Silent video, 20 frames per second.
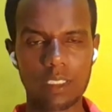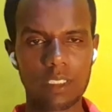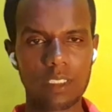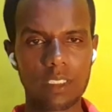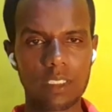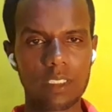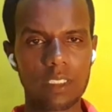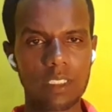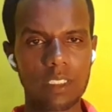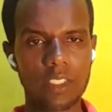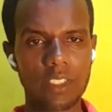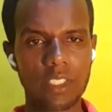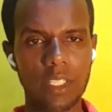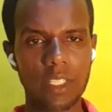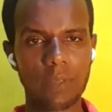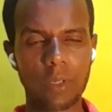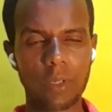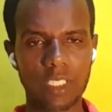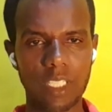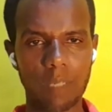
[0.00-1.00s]
Let's say, for
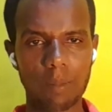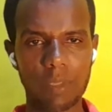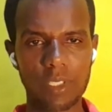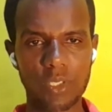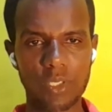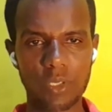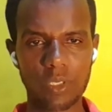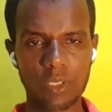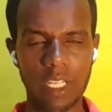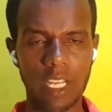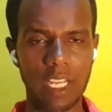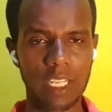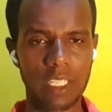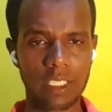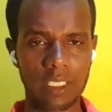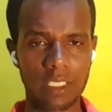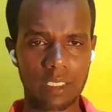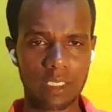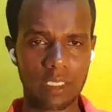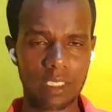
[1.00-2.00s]
example,
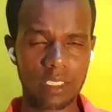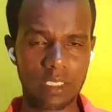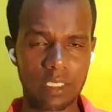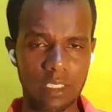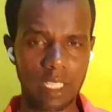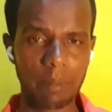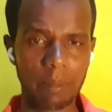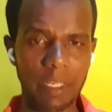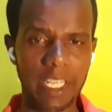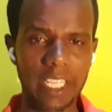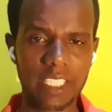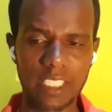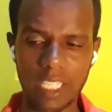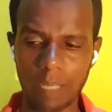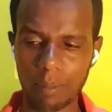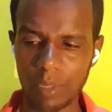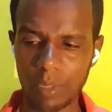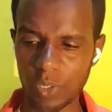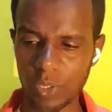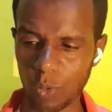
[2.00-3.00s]
some
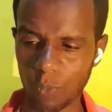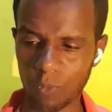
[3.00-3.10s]
examples of